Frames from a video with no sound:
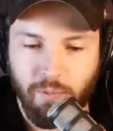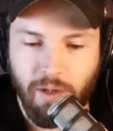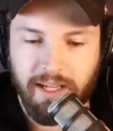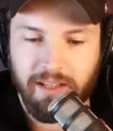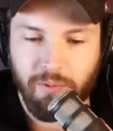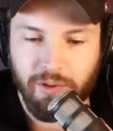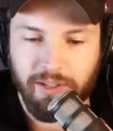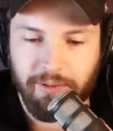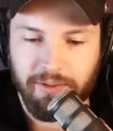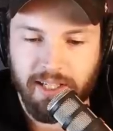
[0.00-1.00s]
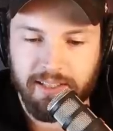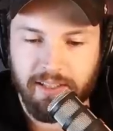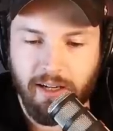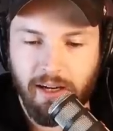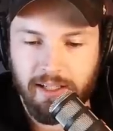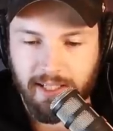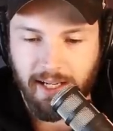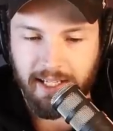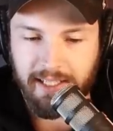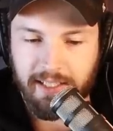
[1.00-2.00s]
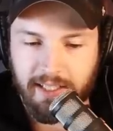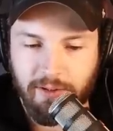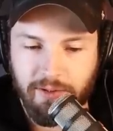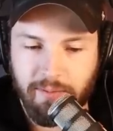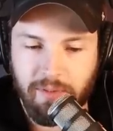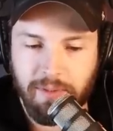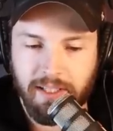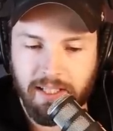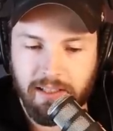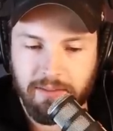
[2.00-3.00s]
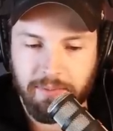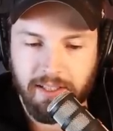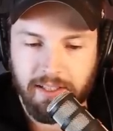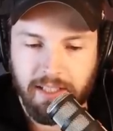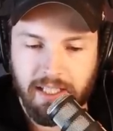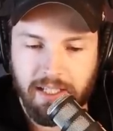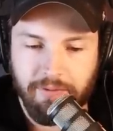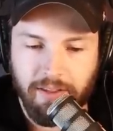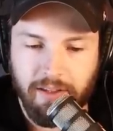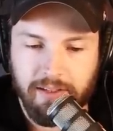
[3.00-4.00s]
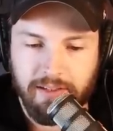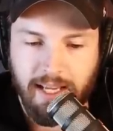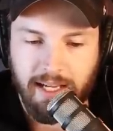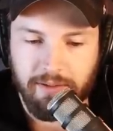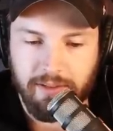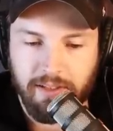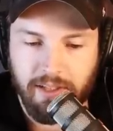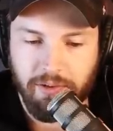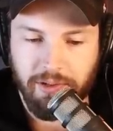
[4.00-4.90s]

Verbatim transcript: asked why in the world I rejected hot guy who seemed to be into me if I thought Zach was